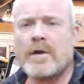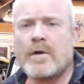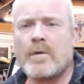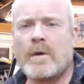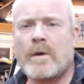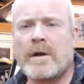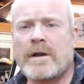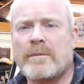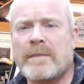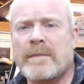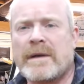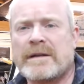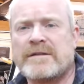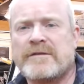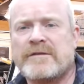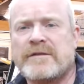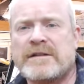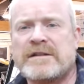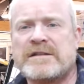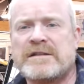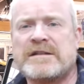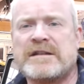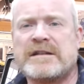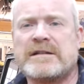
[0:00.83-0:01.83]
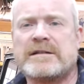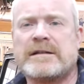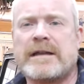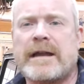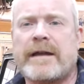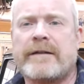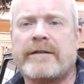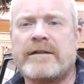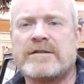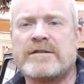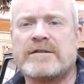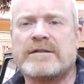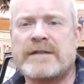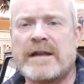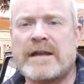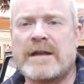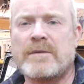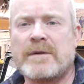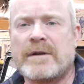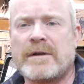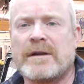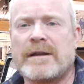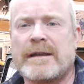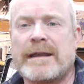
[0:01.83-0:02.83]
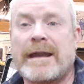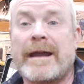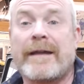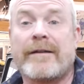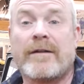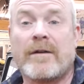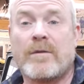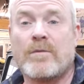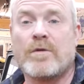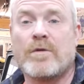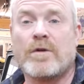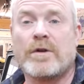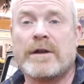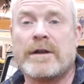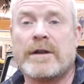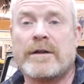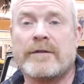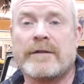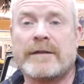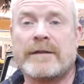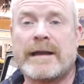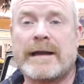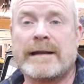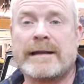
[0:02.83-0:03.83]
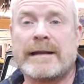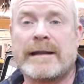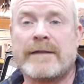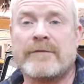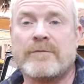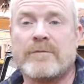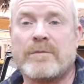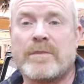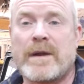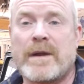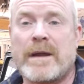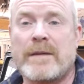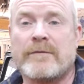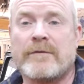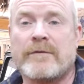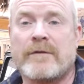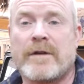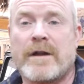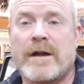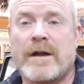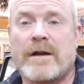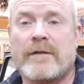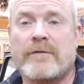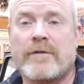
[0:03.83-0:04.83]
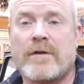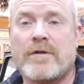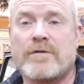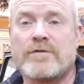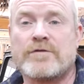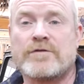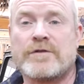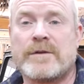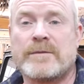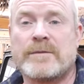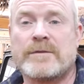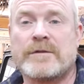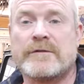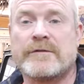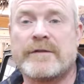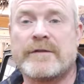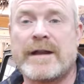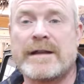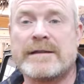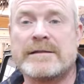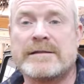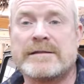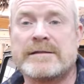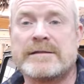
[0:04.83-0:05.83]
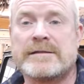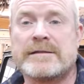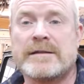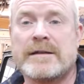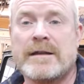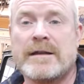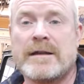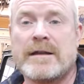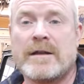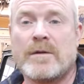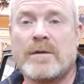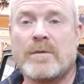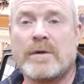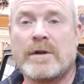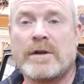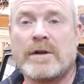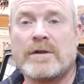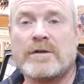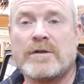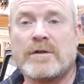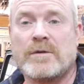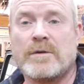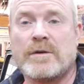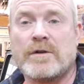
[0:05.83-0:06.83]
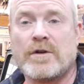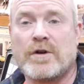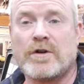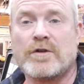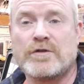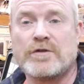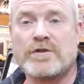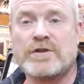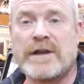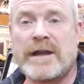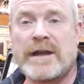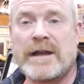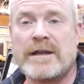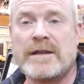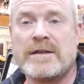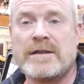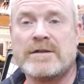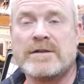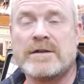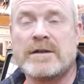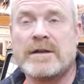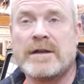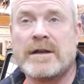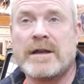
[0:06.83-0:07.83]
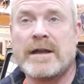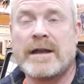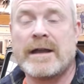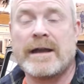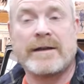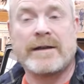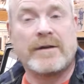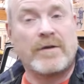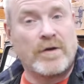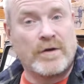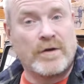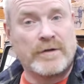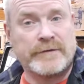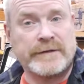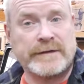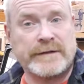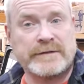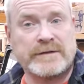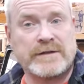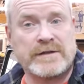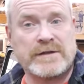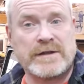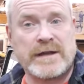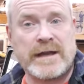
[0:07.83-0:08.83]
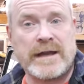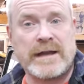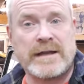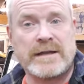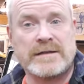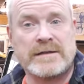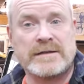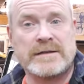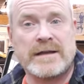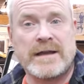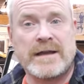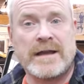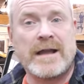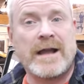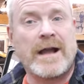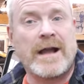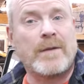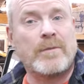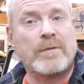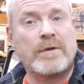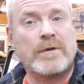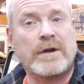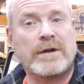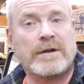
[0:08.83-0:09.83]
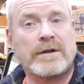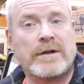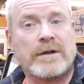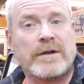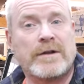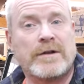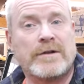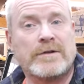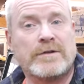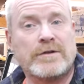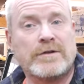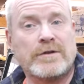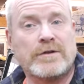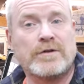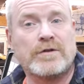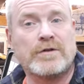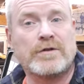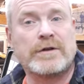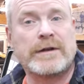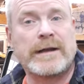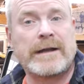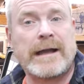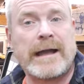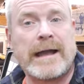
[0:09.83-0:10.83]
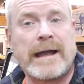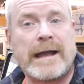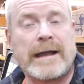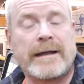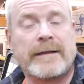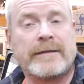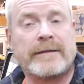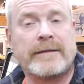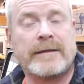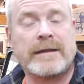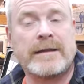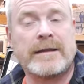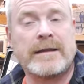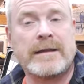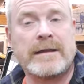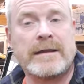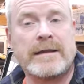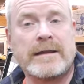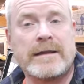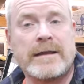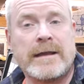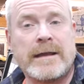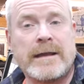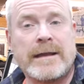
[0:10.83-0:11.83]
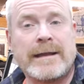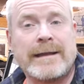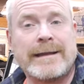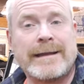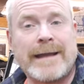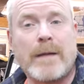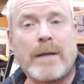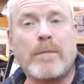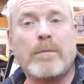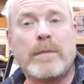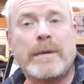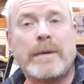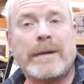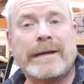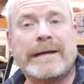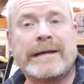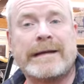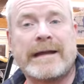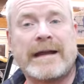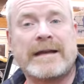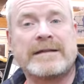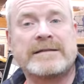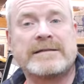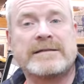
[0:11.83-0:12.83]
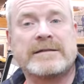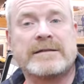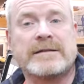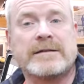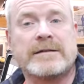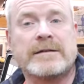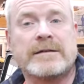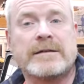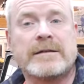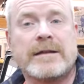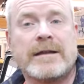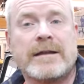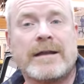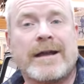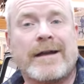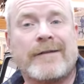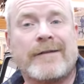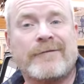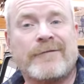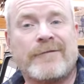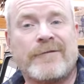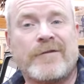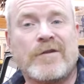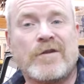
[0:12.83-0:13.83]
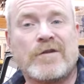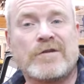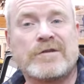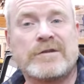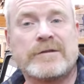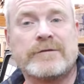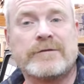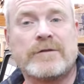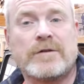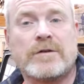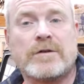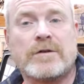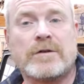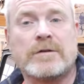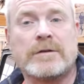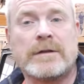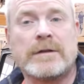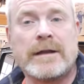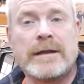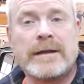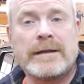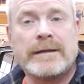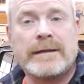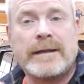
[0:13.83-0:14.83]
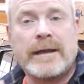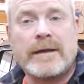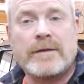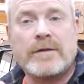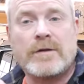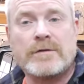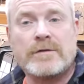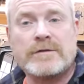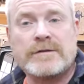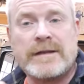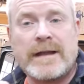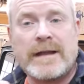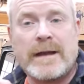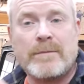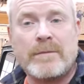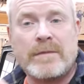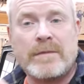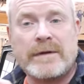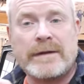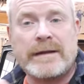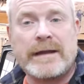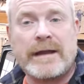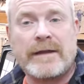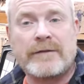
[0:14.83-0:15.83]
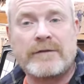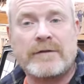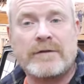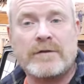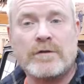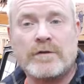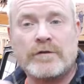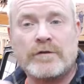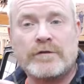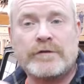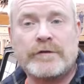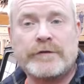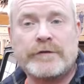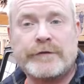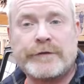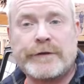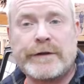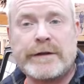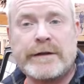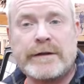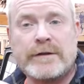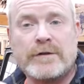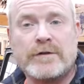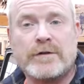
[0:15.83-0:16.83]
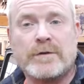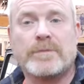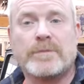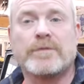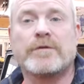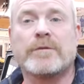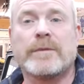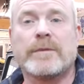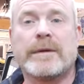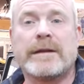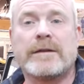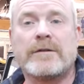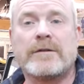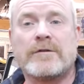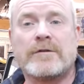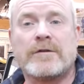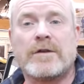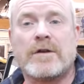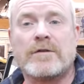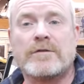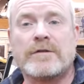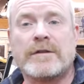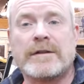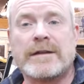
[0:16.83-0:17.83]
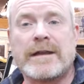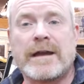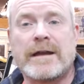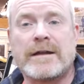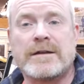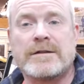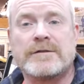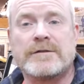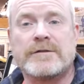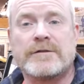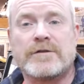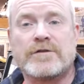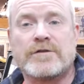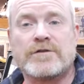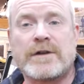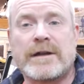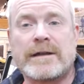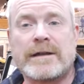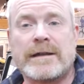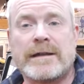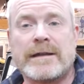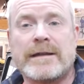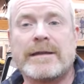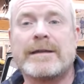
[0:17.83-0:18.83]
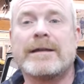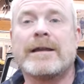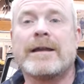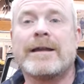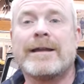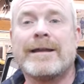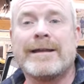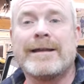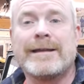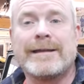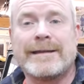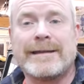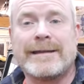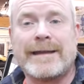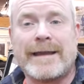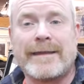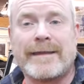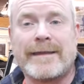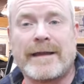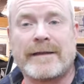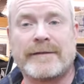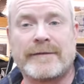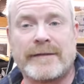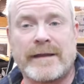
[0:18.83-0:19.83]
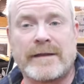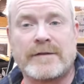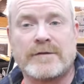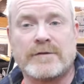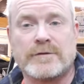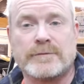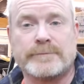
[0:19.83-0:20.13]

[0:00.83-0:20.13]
Welcome back to Vintage Steel Garage. Today we're going to carry on working on the 911 prep for our road trip to France. We're going to do an oil change and an oil filter change, and we're going to look at the camber and caster, and first of all get those camber and caster nuts freed up so when it does go to the garage for the tracking, get that set